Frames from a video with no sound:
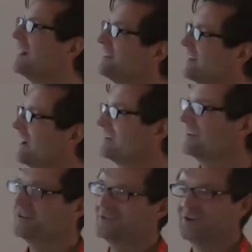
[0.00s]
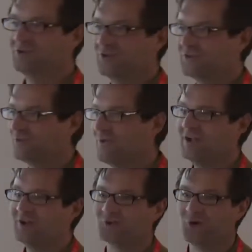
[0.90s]
it's like it increases the
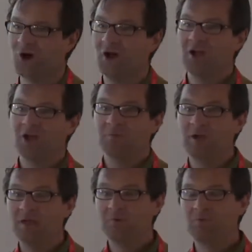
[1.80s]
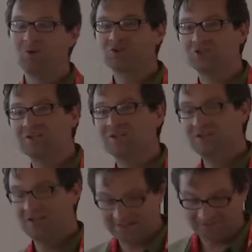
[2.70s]
value. So maybe
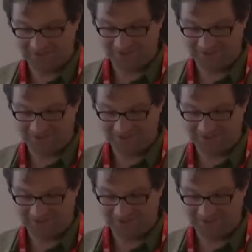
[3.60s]
blockchain has an